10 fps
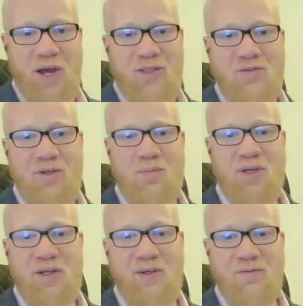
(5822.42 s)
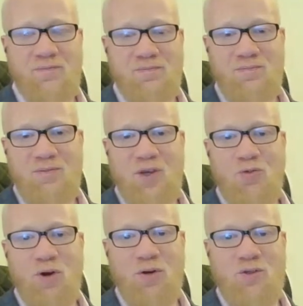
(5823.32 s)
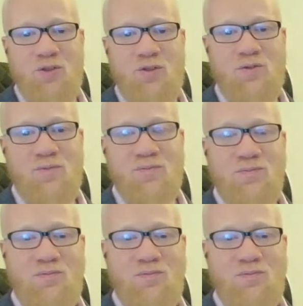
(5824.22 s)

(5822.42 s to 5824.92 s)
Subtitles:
attractive and appealing. It works.